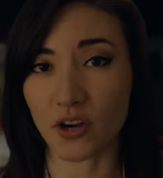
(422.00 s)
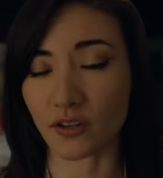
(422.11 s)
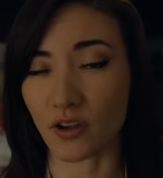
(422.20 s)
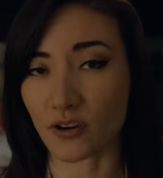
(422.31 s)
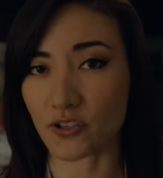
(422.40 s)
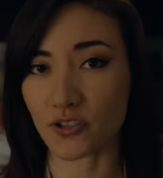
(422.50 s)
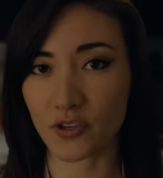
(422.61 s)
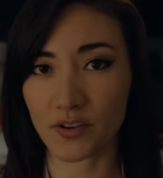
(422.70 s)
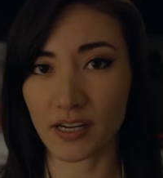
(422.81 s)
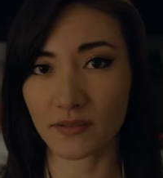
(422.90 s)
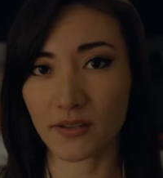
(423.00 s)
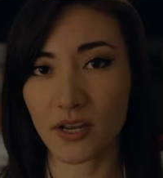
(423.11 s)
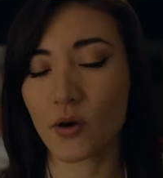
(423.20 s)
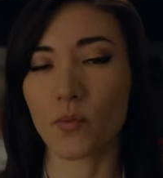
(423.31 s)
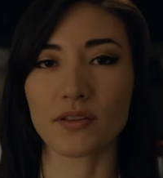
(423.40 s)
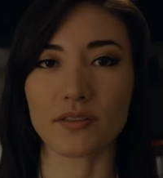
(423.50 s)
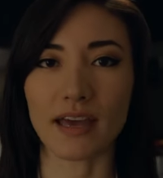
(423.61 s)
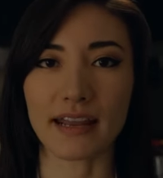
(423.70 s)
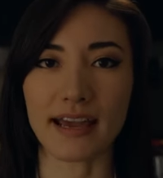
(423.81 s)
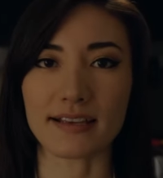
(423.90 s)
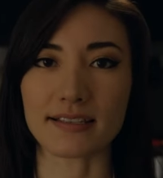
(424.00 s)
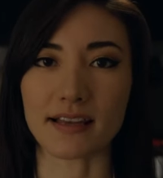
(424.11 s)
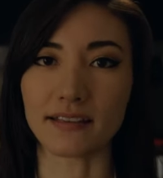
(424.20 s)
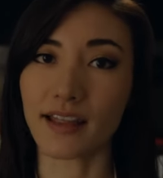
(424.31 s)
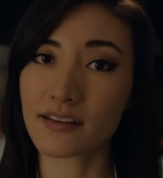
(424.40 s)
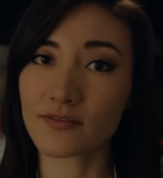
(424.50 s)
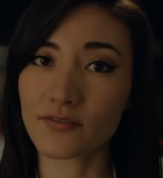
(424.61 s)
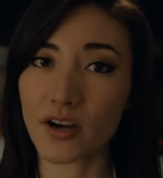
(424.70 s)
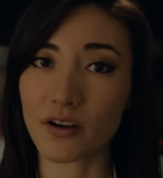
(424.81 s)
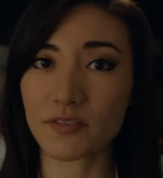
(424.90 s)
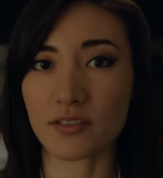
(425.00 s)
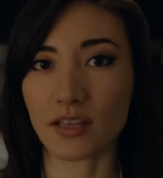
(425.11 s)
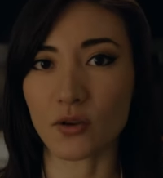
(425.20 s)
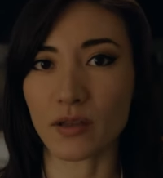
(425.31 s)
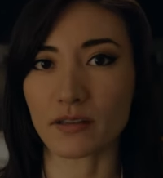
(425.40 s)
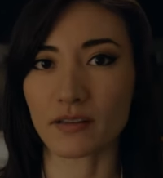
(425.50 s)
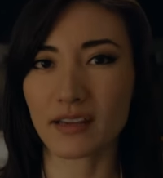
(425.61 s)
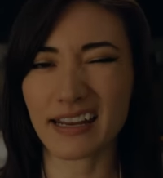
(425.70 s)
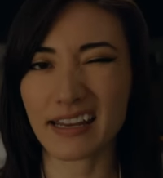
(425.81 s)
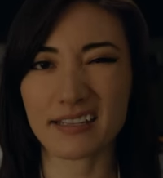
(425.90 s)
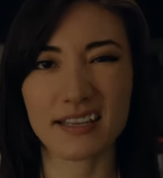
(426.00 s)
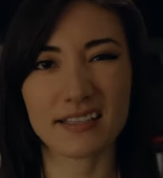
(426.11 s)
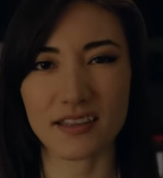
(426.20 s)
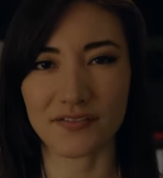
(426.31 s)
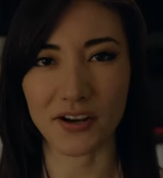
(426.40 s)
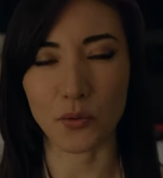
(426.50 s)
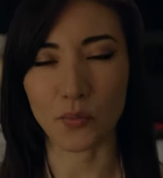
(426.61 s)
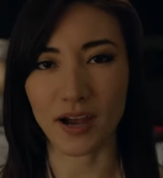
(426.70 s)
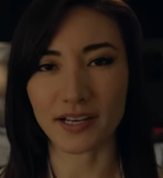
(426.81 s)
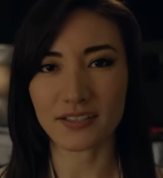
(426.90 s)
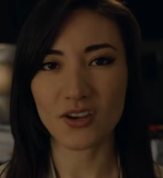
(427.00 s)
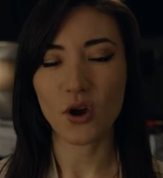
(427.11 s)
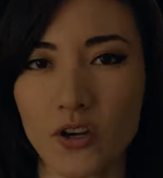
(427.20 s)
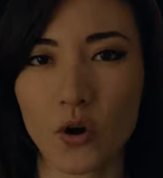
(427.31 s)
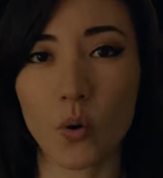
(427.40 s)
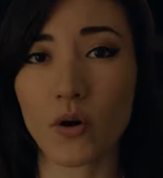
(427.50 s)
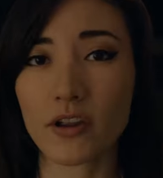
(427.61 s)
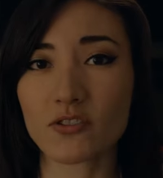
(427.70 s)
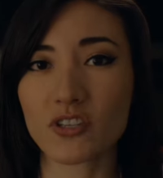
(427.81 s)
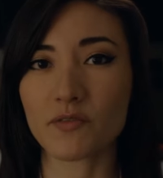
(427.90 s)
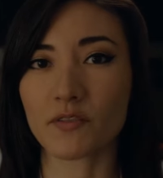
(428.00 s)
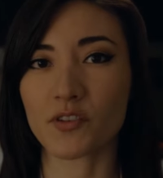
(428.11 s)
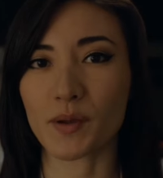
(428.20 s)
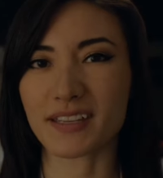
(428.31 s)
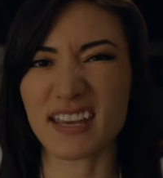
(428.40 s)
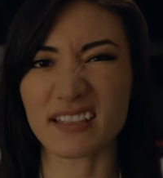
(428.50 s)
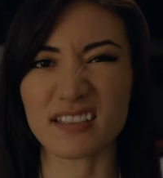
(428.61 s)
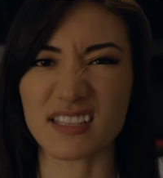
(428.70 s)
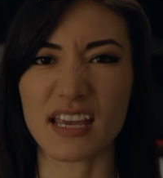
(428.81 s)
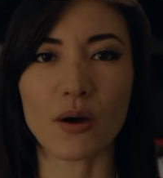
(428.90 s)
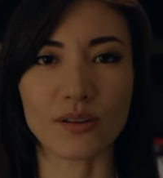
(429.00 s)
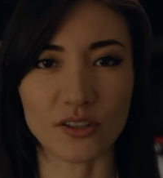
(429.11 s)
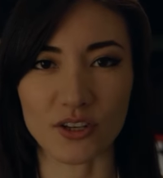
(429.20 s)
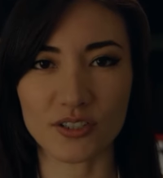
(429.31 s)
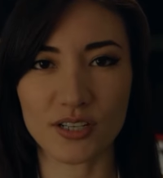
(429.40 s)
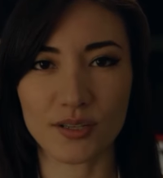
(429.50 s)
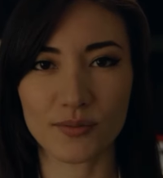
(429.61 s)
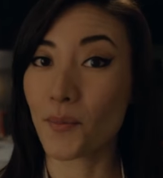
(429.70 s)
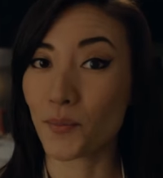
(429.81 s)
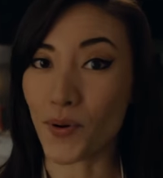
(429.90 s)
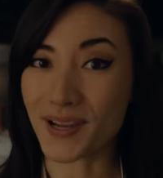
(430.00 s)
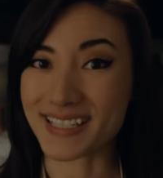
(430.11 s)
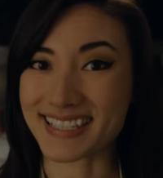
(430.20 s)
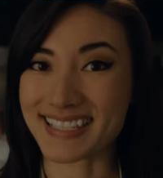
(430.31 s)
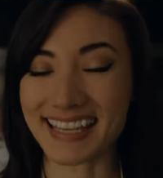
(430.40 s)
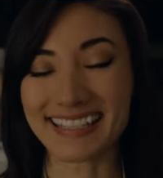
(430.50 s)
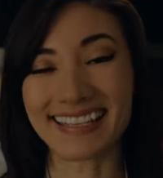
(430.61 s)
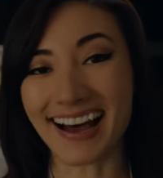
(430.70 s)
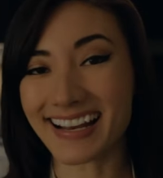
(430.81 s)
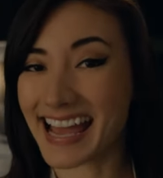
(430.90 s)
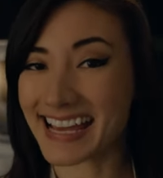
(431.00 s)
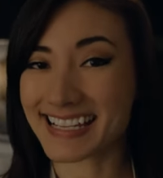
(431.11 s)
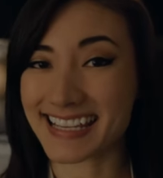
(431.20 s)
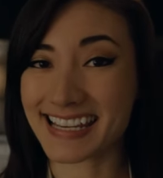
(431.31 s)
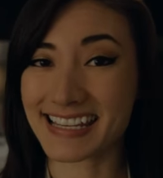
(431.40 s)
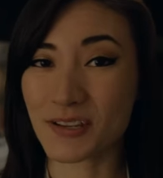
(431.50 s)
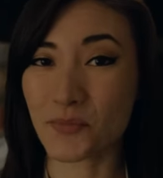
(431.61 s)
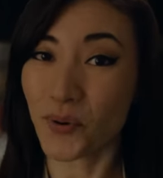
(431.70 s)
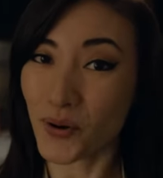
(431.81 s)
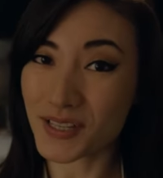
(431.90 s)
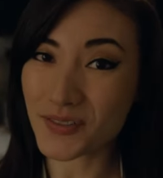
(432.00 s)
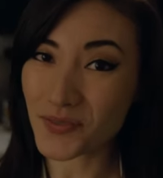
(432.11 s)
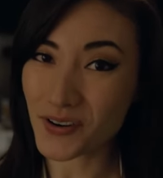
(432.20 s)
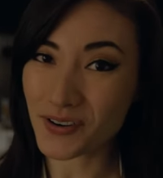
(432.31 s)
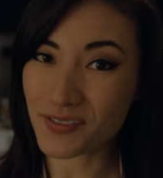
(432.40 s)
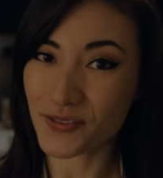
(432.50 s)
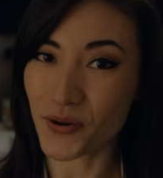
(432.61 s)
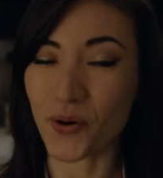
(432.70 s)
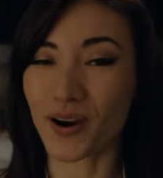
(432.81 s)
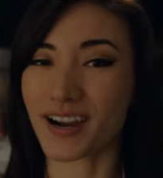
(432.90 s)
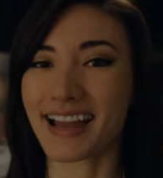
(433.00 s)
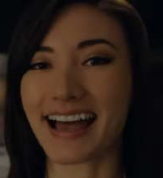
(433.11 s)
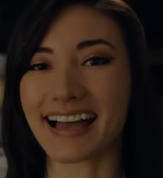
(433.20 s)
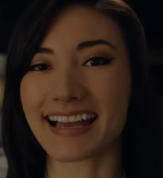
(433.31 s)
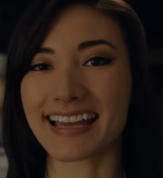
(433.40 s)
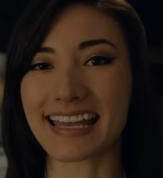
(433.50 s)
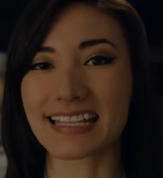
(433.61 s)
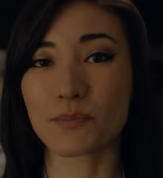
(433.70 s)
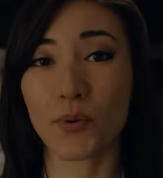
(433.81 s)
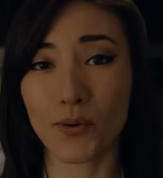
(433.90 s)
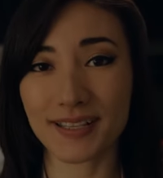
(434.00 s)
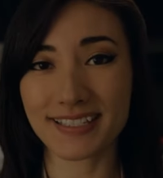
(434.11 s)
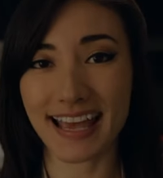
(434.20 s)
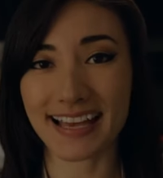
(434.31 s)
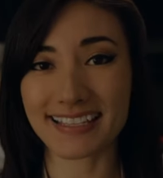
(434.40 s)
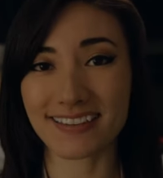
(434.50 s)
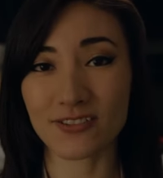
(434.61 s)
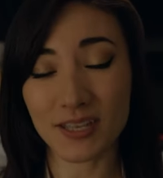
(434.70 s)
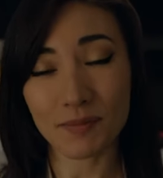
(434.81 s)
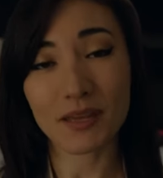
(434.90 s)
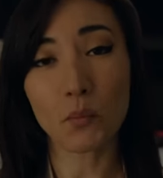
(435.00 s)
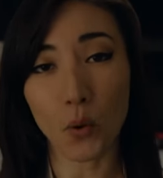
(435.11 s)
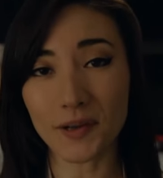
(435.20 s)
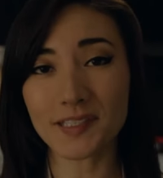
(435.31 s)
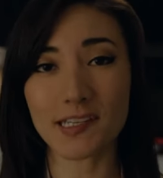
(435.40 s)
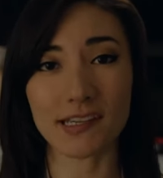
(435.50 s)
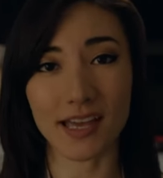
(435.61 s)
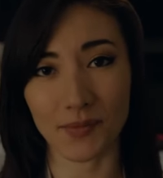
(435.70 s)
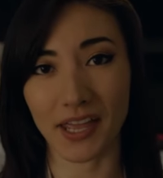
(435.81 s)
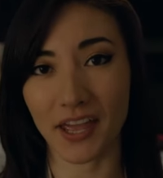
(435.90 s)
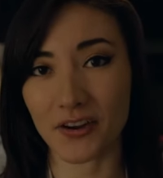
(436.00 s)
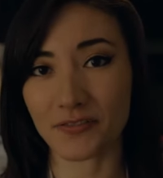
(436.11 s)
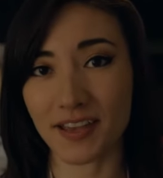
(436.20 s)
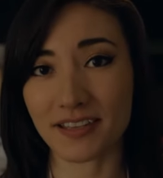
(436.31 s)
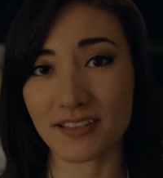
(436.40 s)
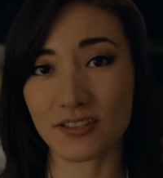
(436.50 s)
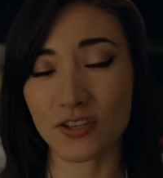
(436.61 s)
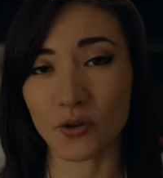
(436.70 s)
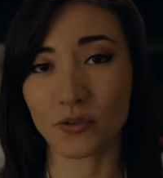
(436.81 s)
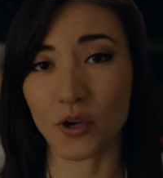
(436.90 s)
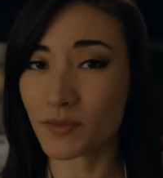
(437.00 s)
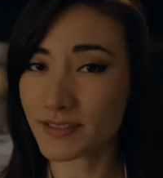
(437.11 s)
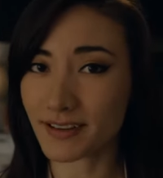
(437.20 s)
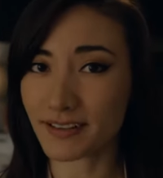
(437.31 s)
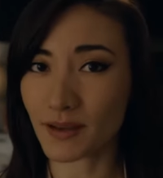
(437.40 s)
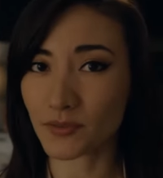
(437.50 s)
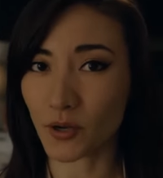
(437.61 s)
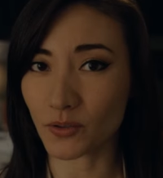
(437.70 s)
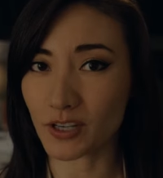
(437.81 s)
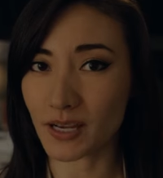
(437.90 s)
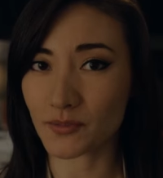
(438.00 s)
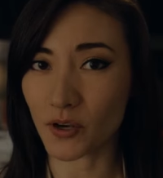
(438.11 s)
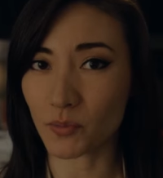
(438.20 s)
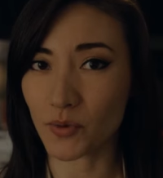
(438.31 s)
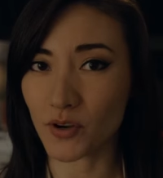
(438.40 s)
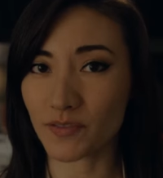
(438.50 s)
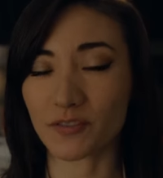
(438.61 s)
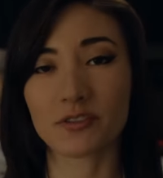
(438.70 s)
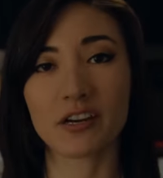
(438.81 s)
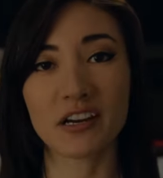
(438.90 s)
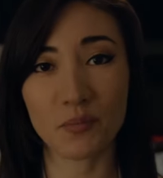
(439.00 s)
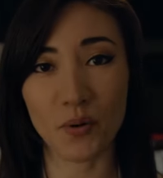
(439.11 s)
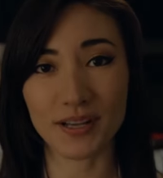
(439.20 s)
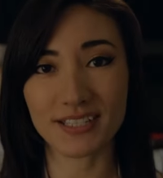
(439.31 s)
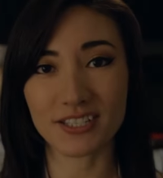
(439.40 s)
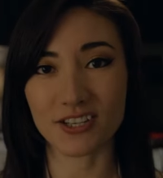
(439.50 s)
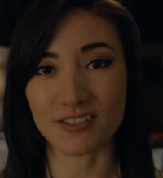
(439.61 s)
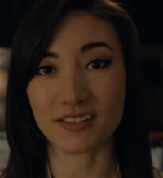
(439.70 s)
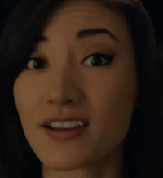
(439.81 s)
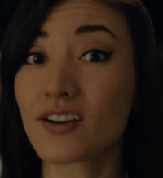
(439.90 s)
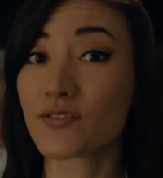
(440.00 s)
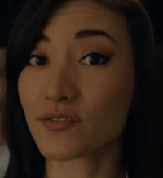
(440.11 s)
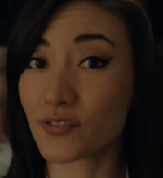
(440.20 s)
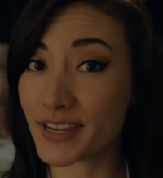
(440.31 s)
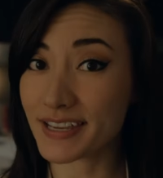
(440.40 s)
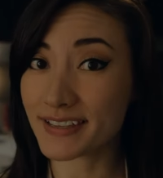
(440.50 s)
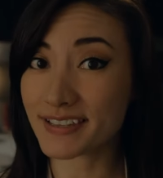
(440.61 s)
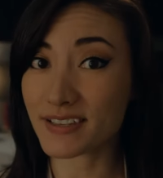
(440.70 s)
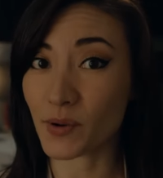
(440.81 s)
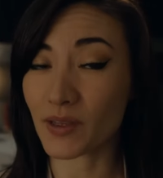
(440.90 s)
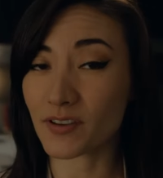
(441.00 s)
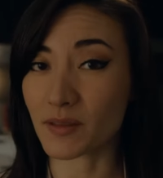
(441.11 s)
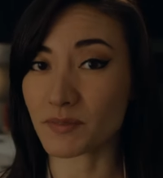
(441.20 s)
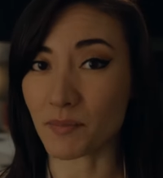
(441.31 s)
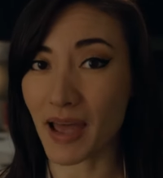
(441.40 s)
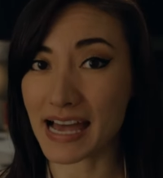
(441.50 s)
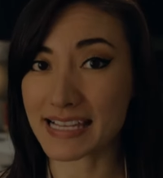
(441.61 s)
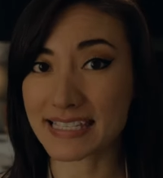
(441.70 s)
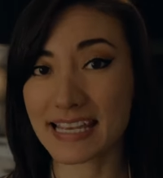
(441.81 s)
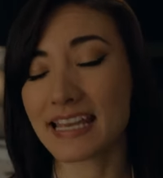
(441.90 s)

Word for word: on a larger screen, whether that has a L U T involved so that you can kind of get a sense of the final product, or you're just reviewing a take to see how it looked. Points, not as in points for Gryffindor, uh, it's points as in there's something pointy coming at your face, so don't stand up, don't look up, don't move. If you hear points, just freeze, wait for them to pass.